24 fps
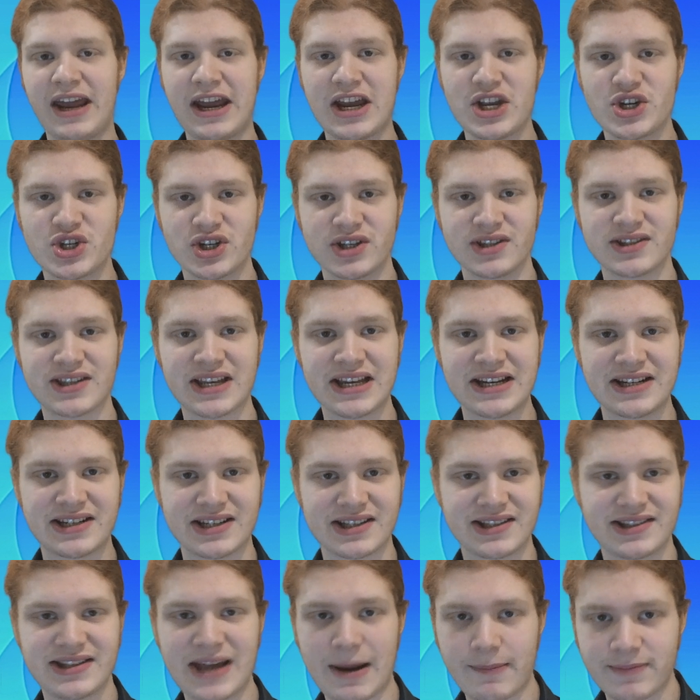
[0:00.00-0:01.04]
agents
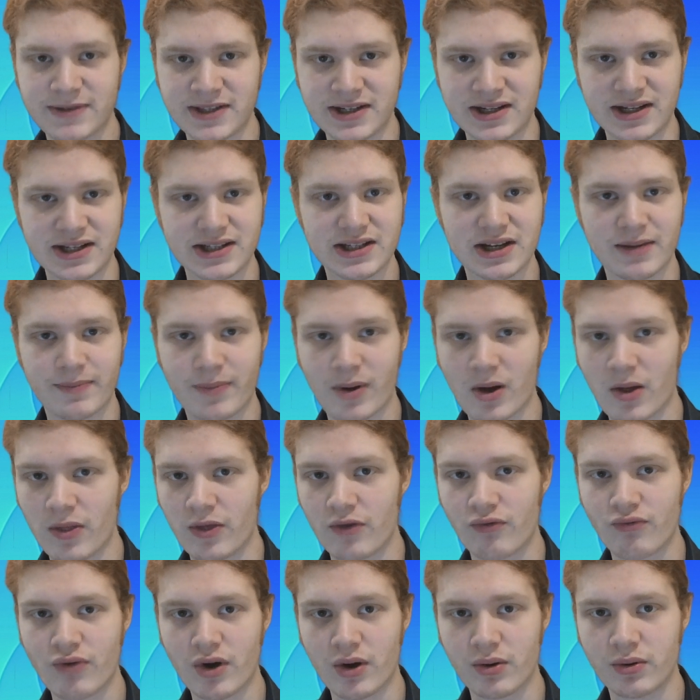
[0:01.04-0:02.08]
intercepted it upon
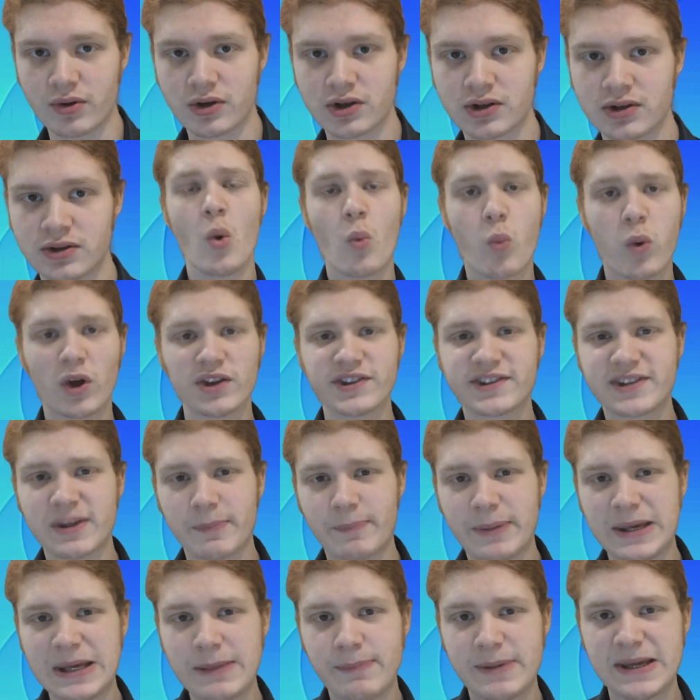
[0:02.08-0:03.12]
the road. Once
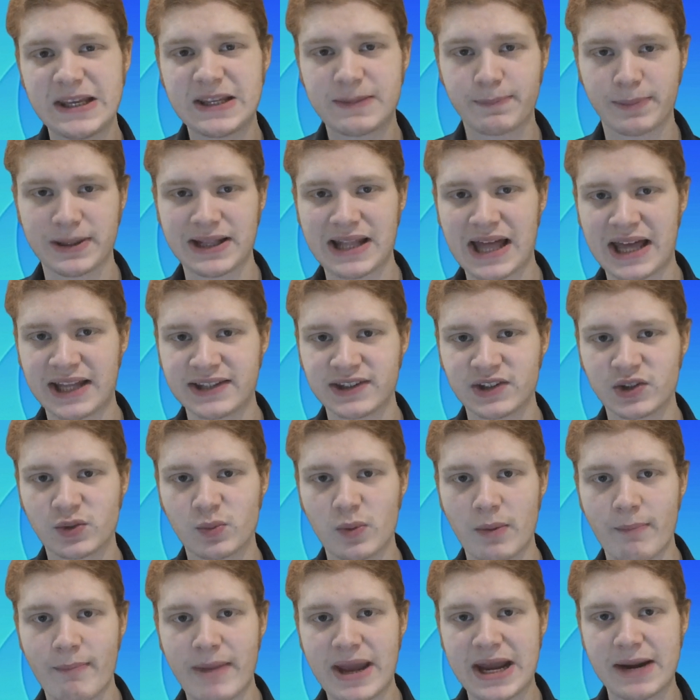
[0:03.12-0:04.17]
Apipi's plans
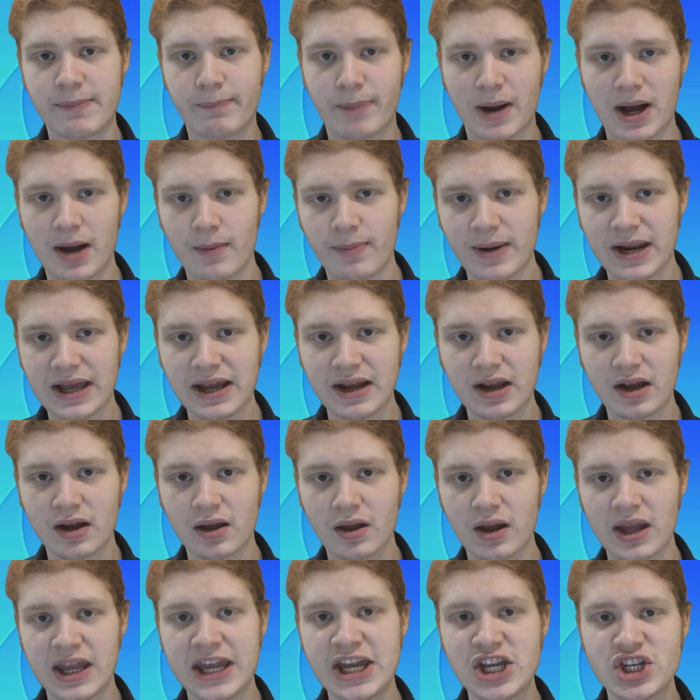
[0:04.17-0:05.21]
were made public,
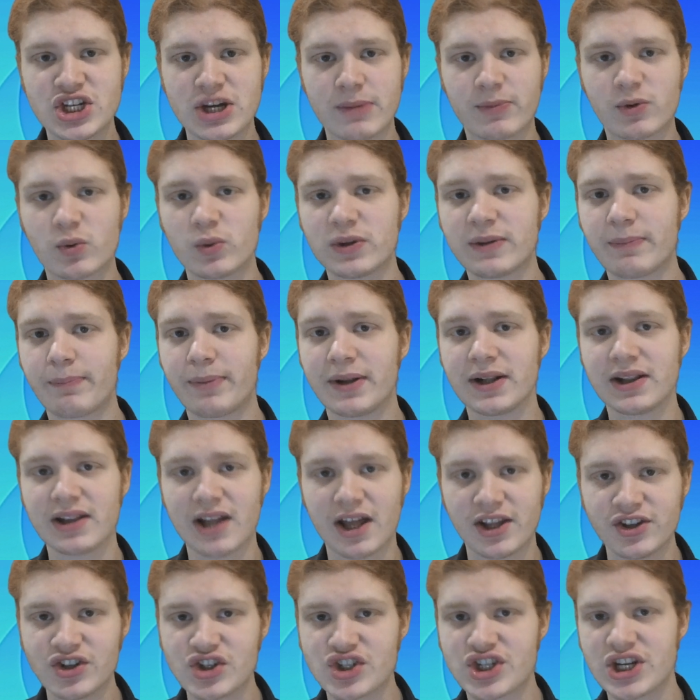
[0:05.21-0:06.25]
Egypt was
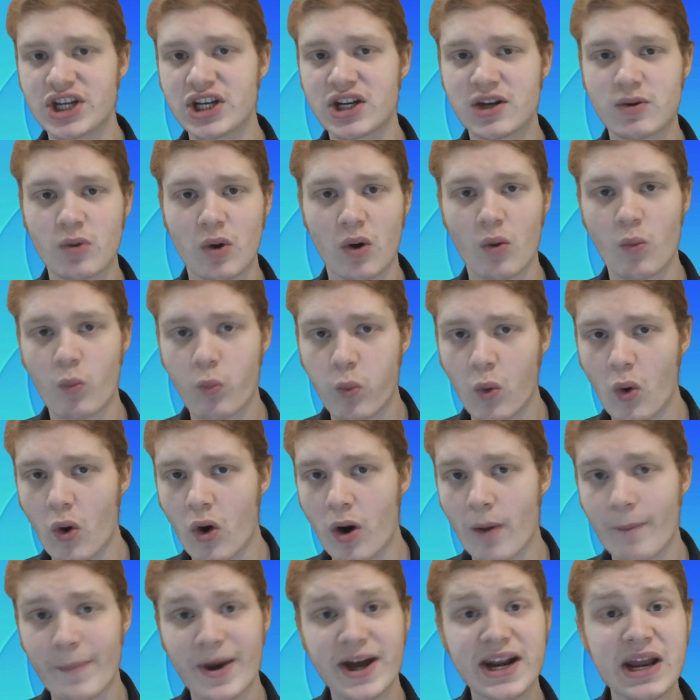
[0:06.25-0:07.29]
plunged into a
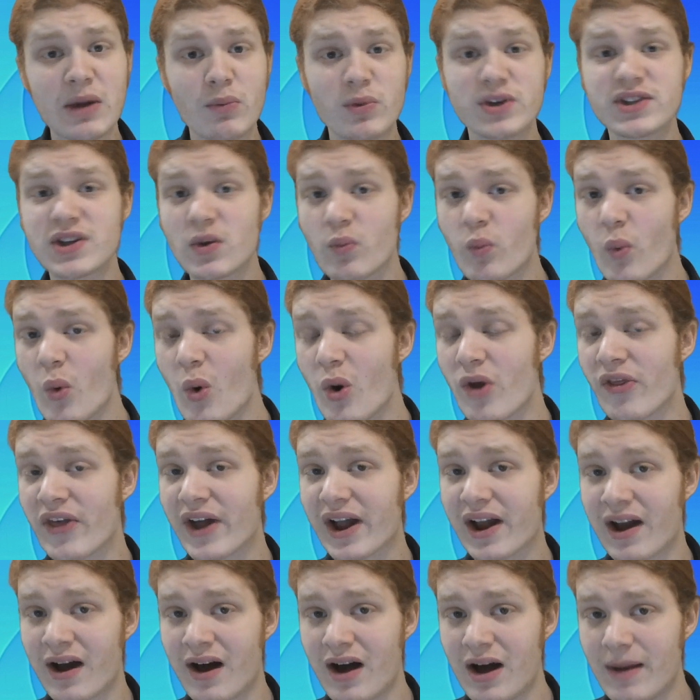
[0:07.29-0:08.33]
war, but it was a war
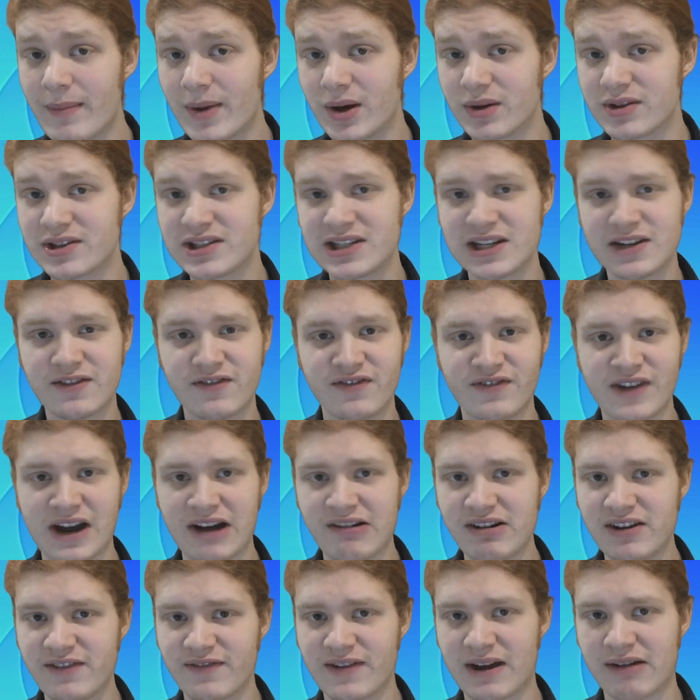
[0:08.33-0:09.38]
that Kamos did
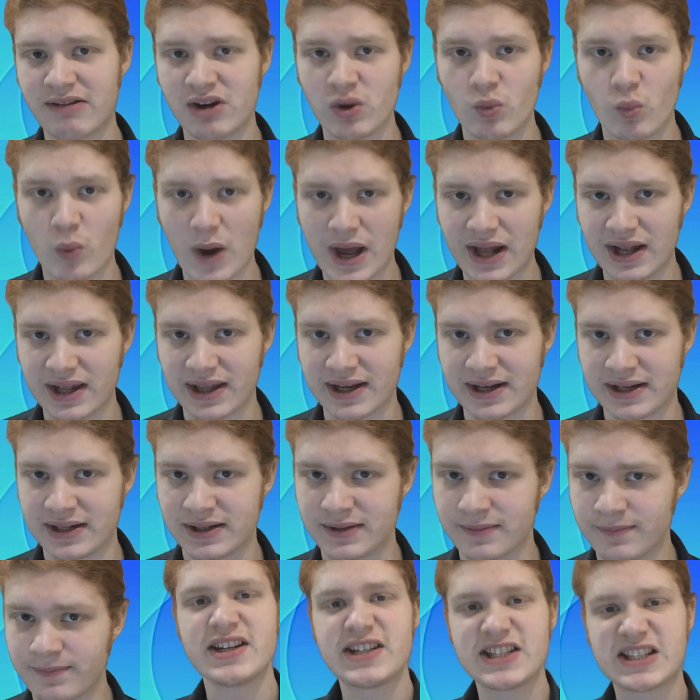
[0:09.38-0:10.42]
very, very well
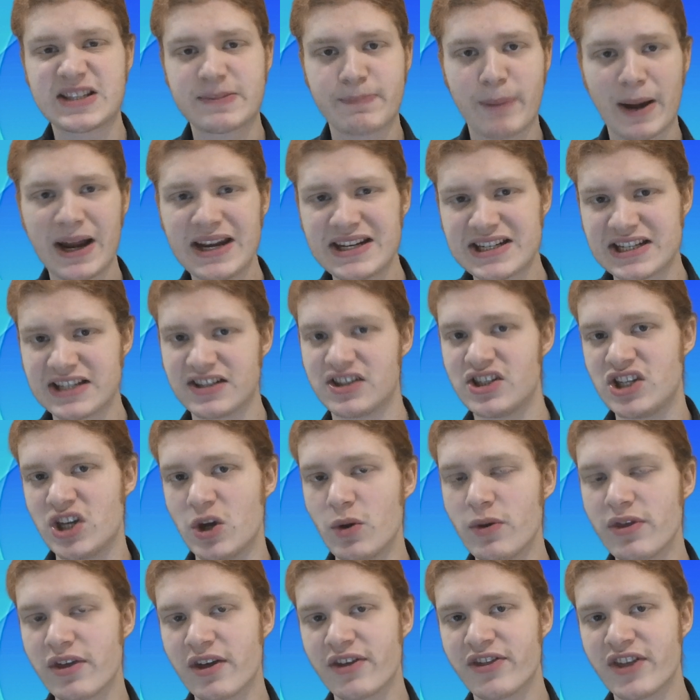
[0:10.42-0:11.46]
in. Despite his
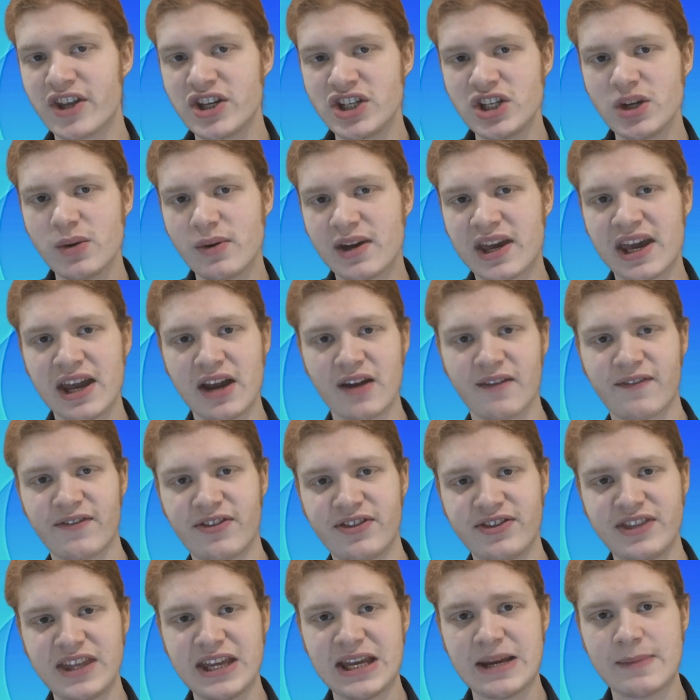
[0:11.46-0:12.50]
youth, the new king of
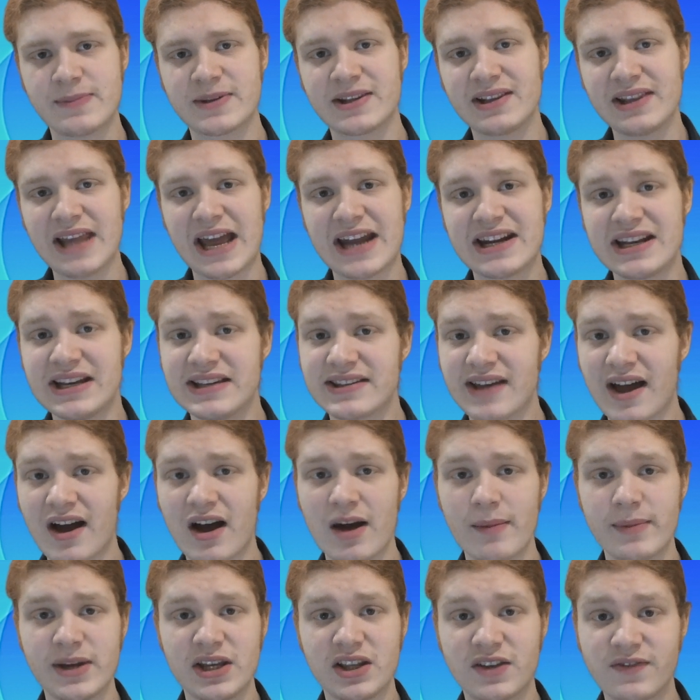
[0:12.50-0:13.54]
Thebes led his
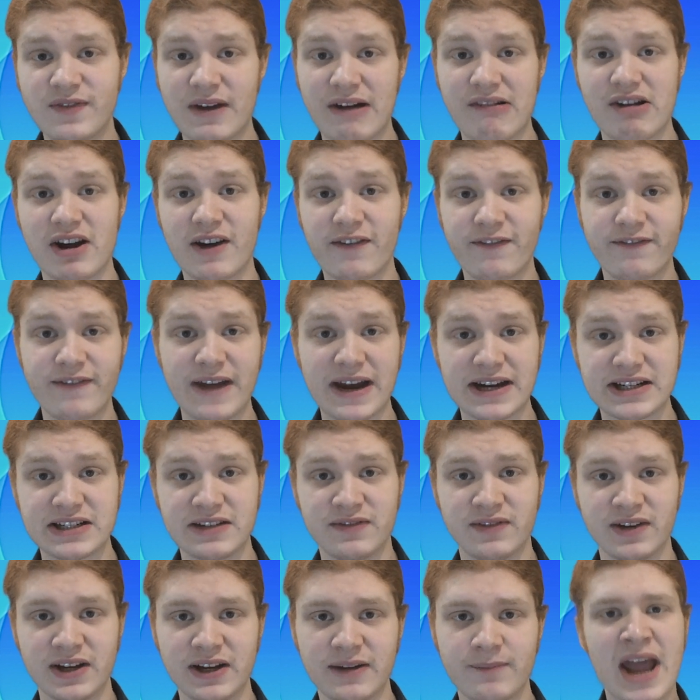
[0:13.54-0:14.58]
armies very
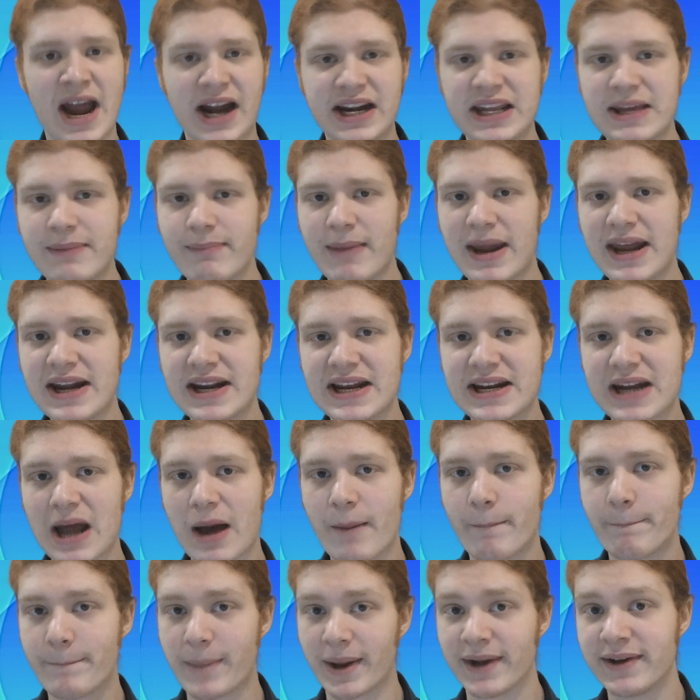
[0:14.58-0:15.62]
effectively, and he made it
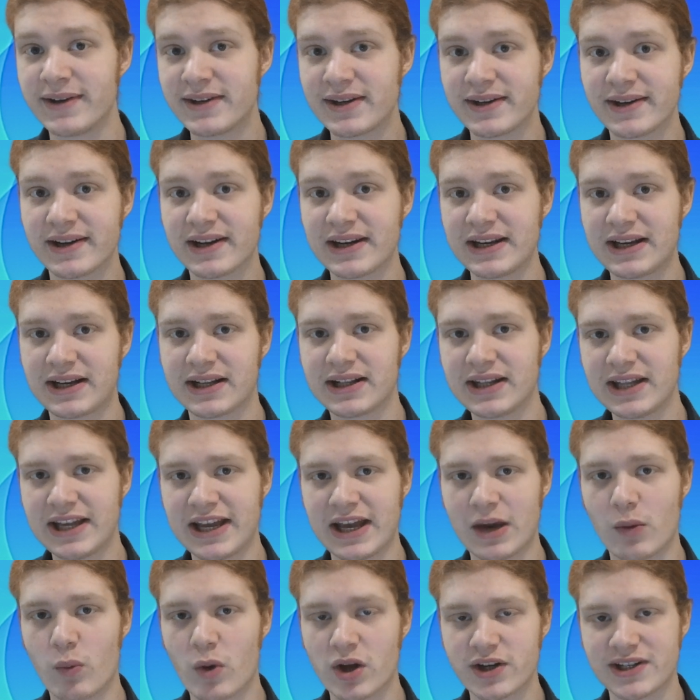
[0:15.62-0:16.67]
abundantly
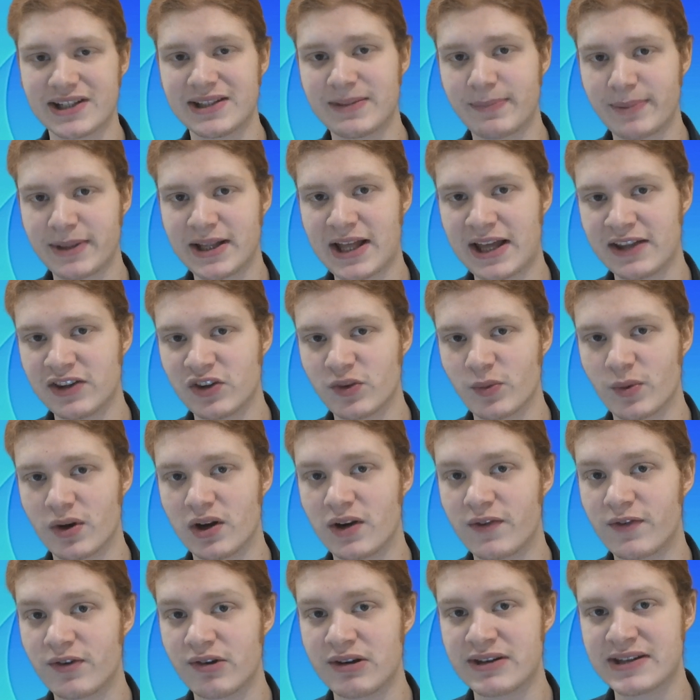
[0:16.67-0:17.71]
clear what his plans
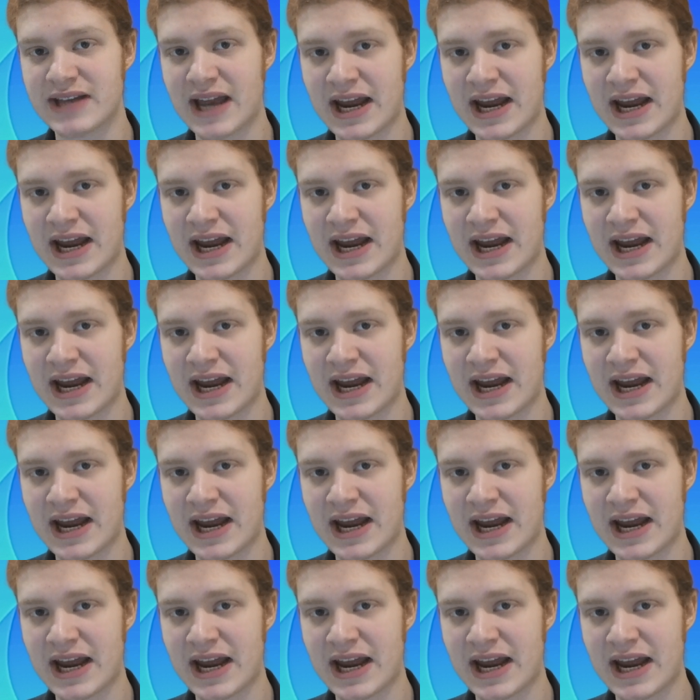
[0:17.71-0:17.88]
were for his